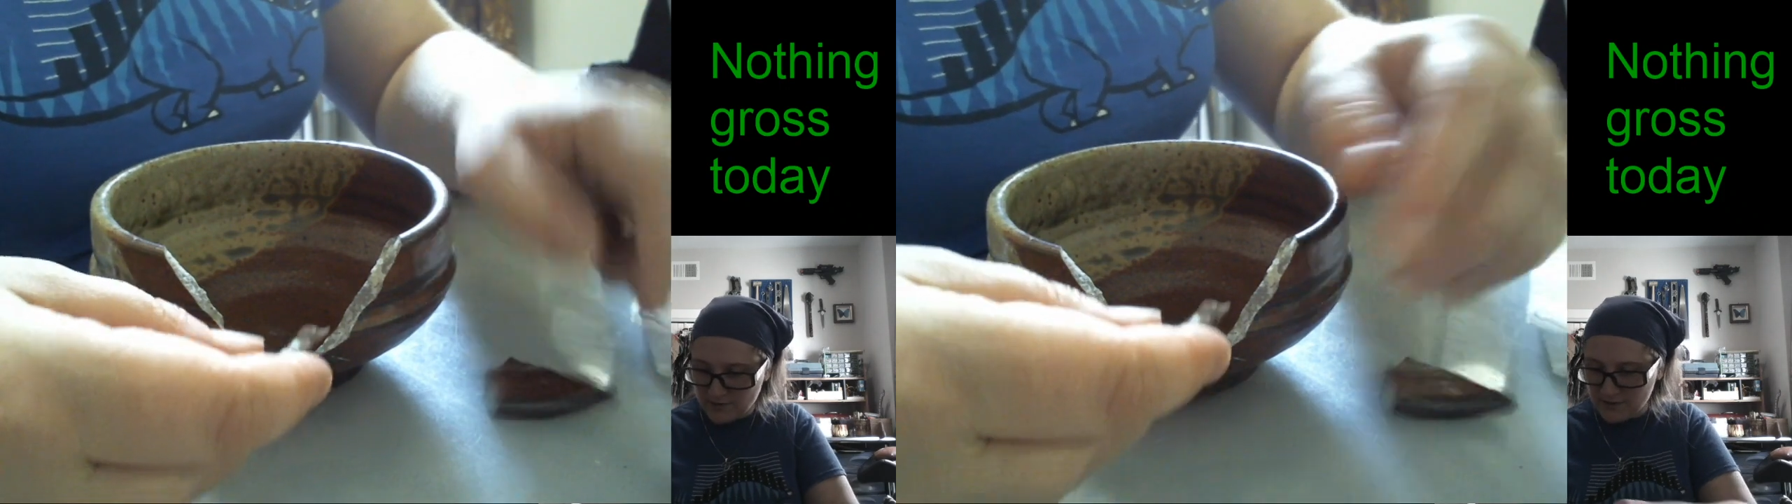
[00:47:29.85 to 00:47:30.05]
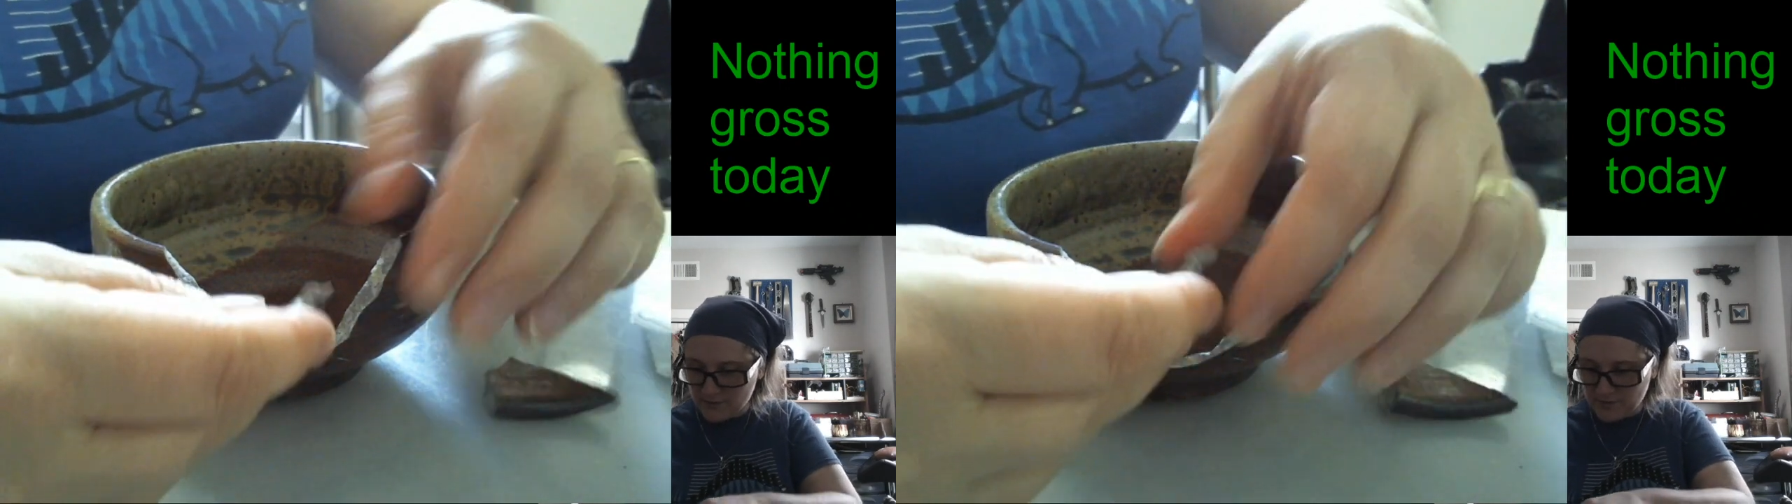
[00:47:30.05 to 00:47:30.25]

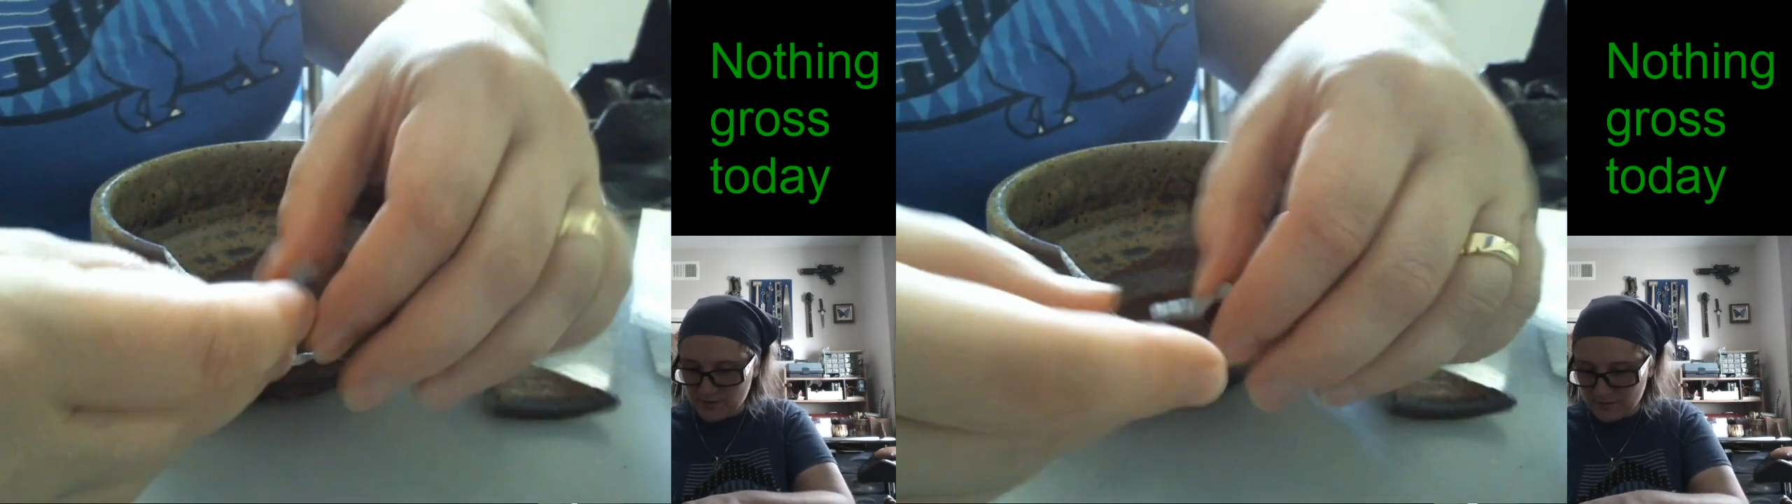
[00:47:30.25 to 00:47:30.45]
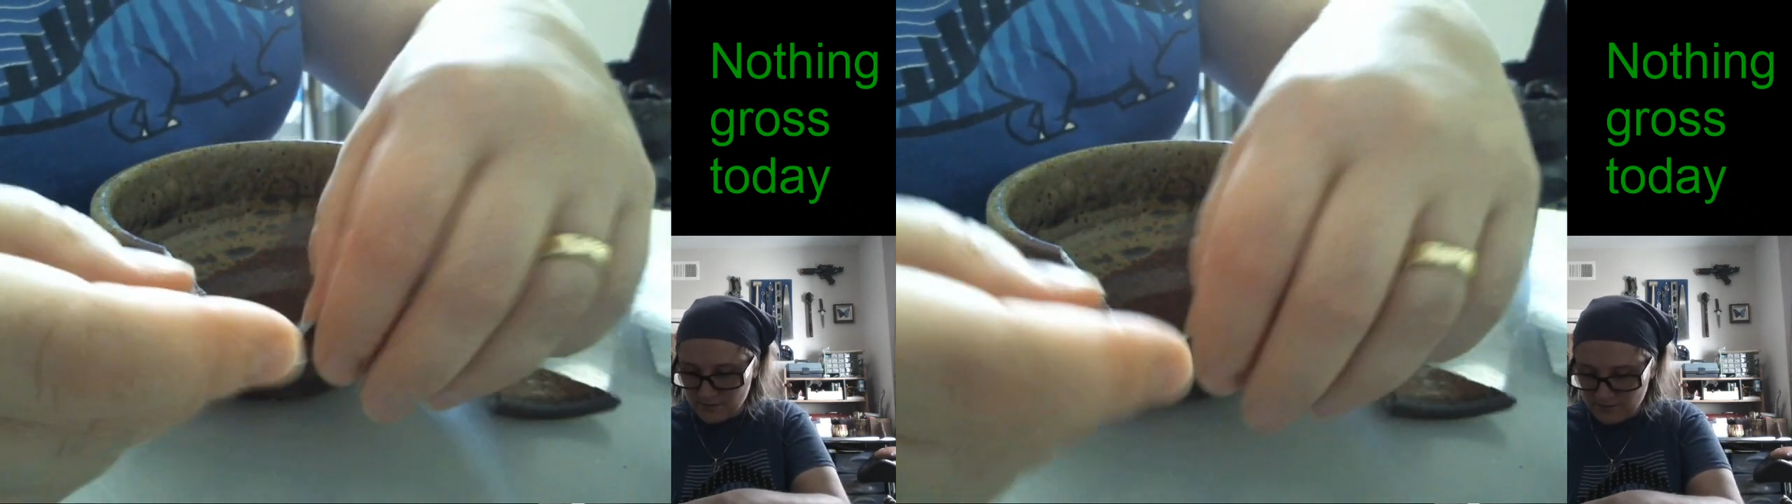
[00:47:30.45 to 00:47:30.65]
this
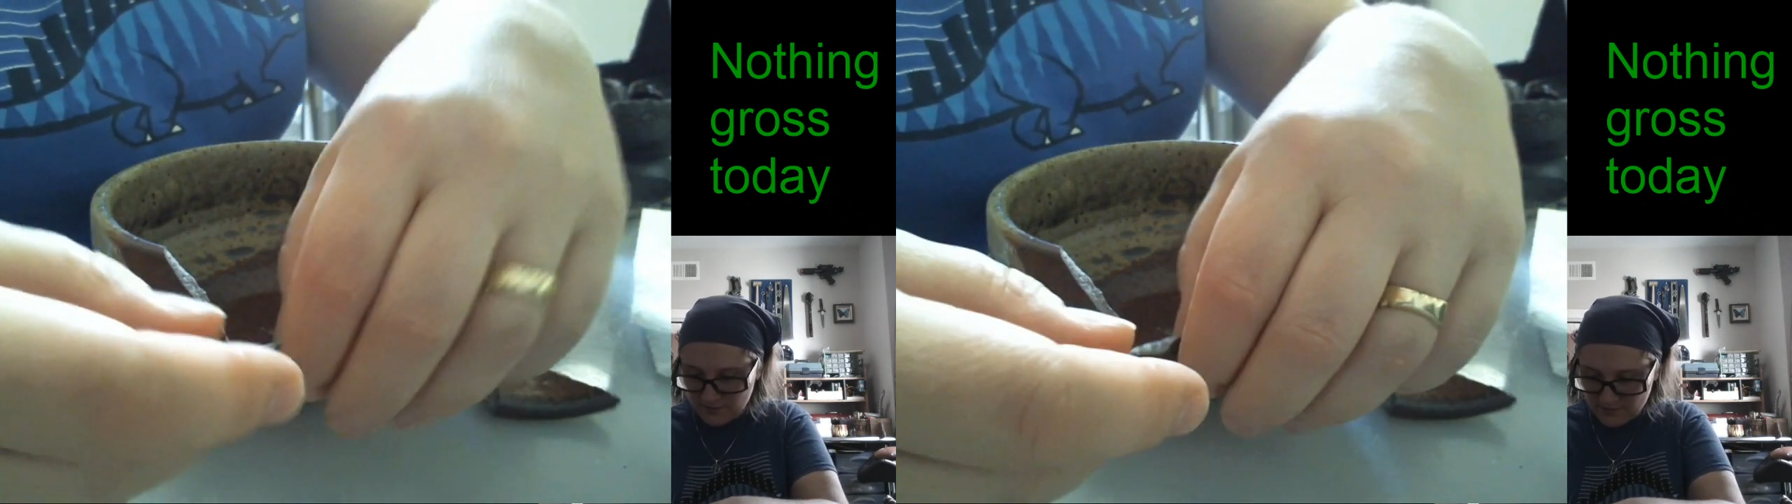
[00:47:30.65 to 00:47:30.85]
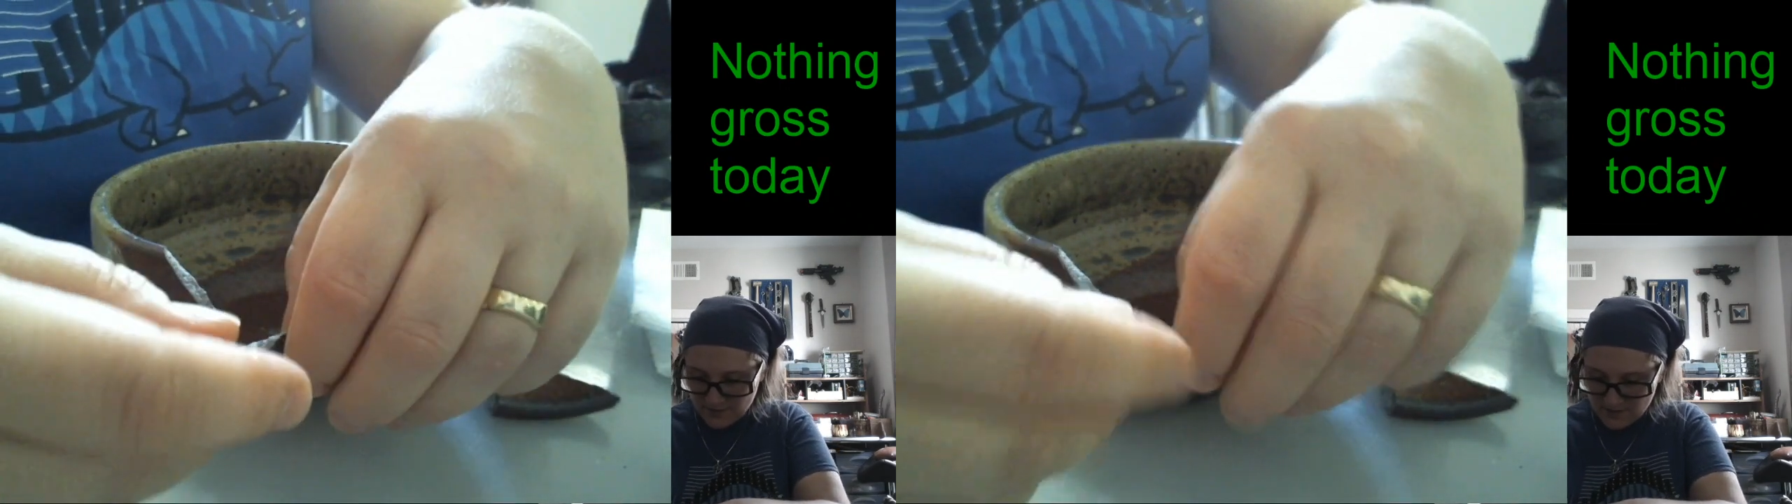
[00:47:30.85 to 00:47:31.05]
one.
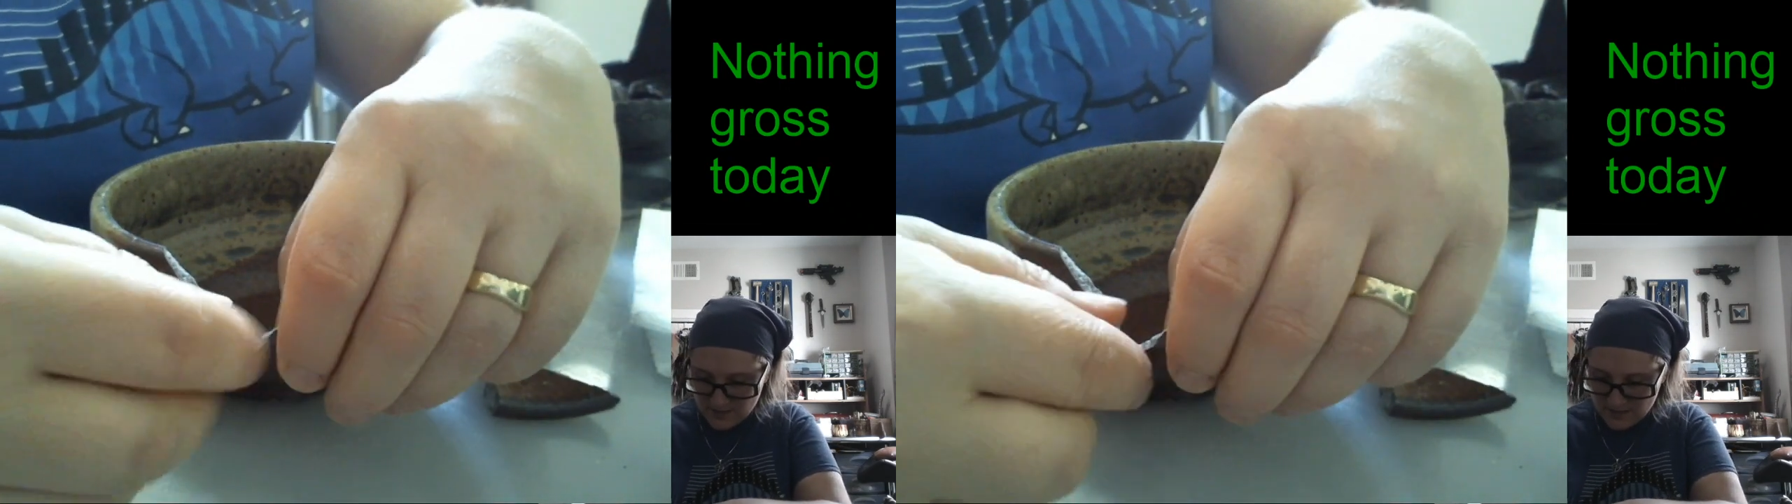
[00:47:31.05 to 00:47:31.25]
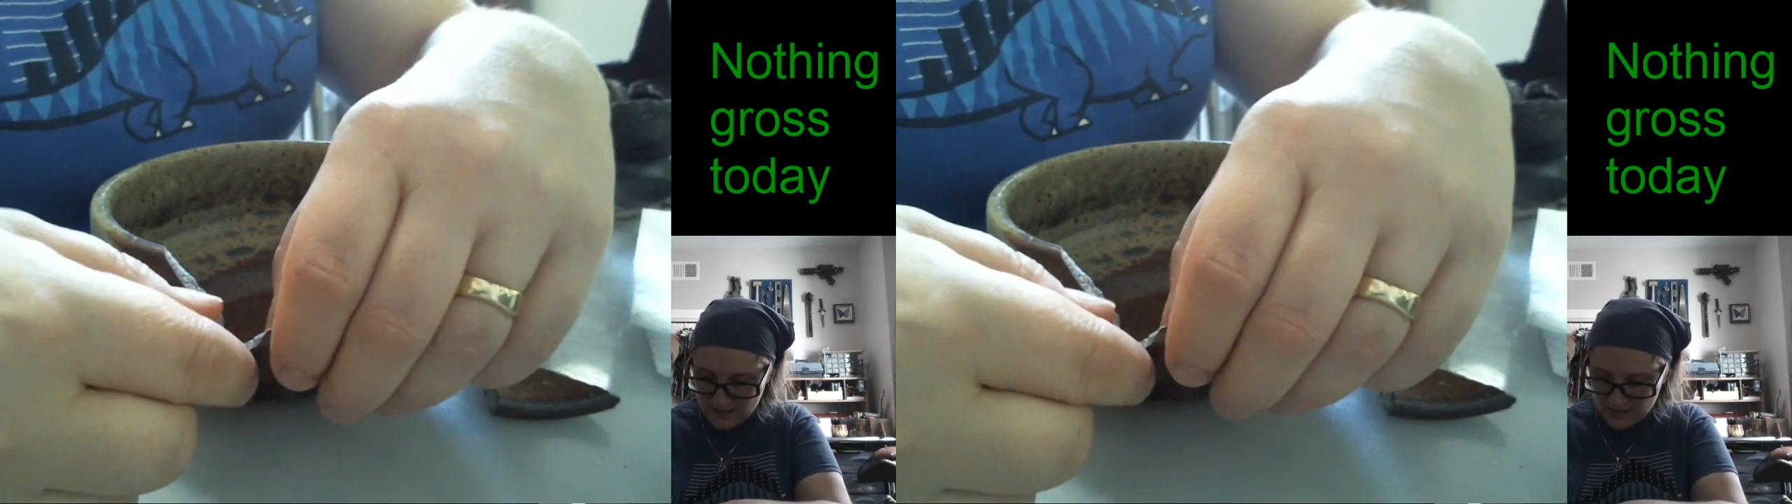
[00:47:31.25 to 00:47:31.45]

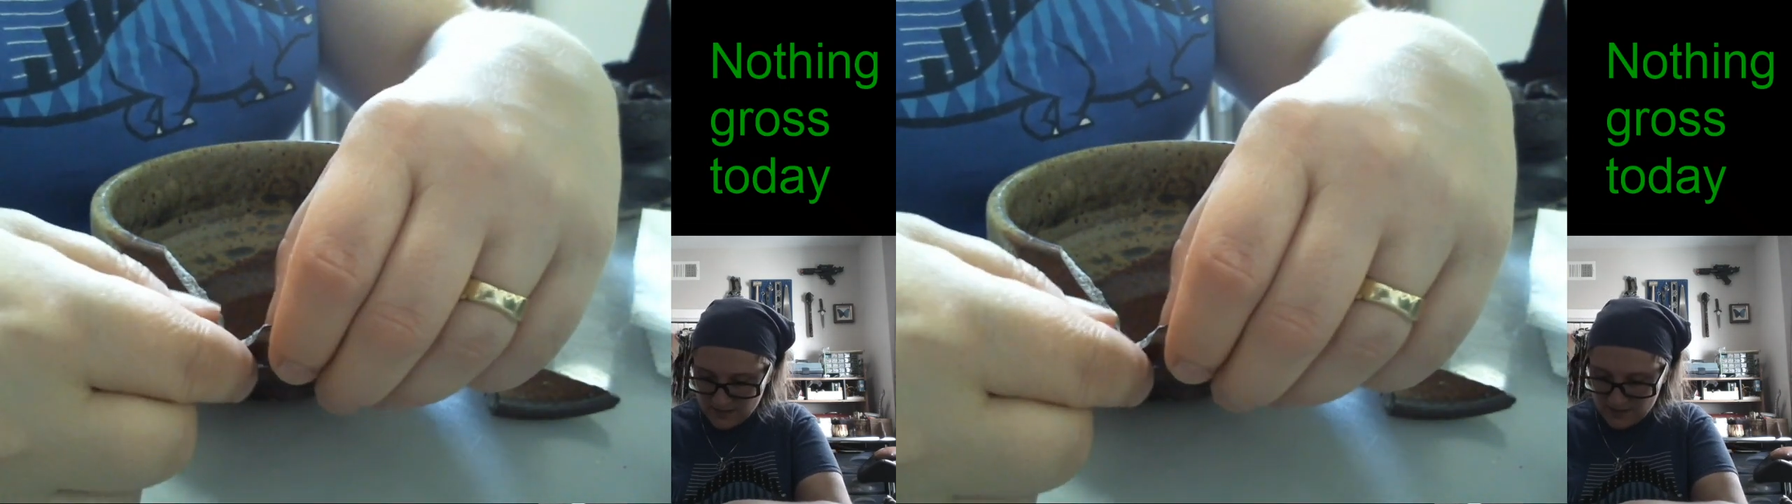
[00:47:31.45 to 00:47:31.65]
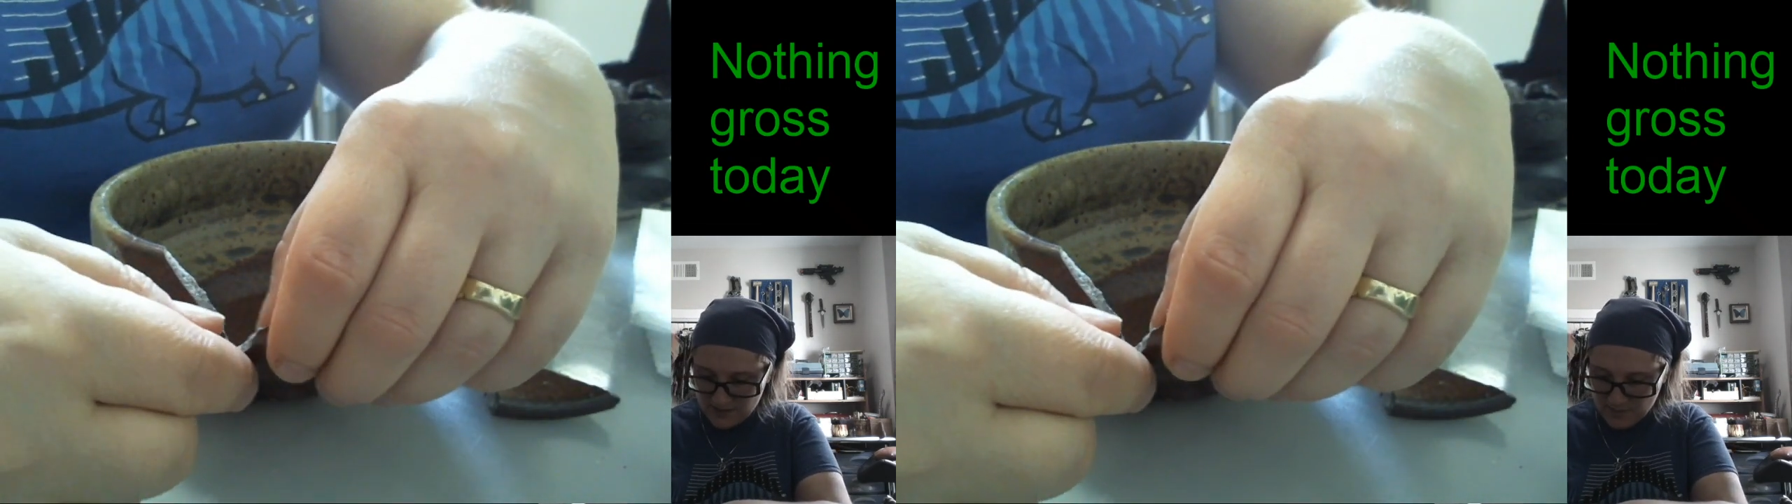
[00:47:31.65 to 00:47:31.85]

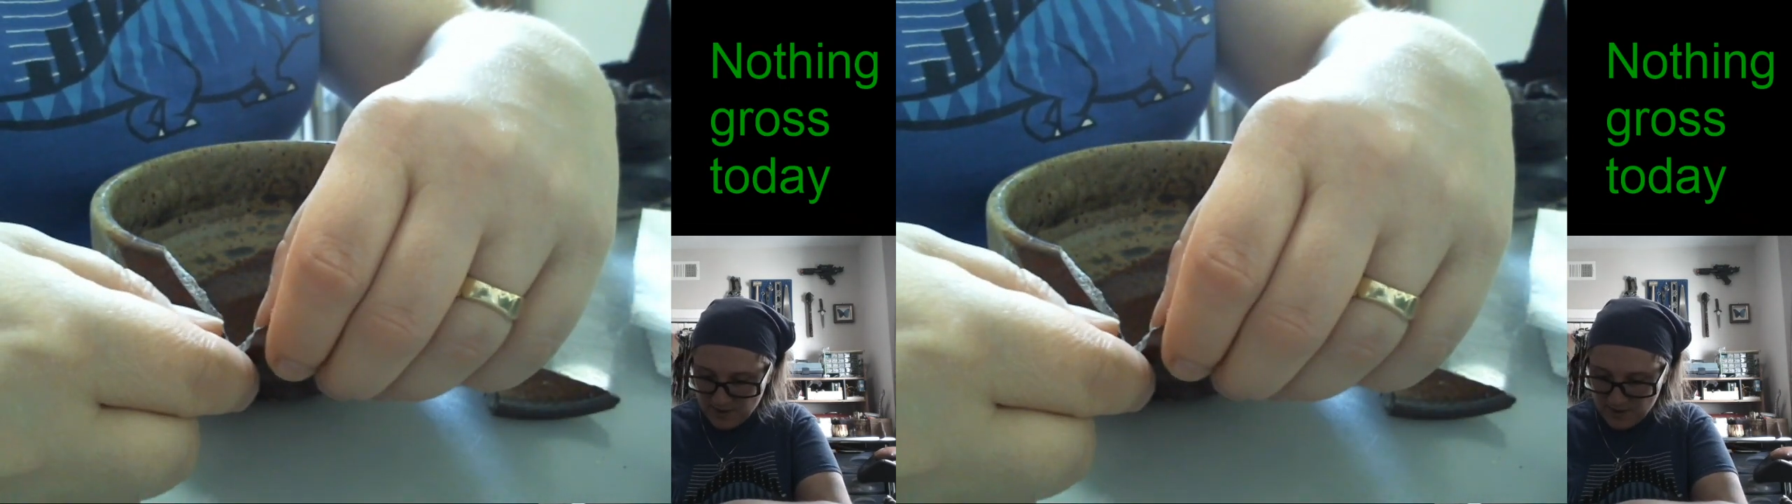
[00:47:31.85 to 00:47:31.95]
This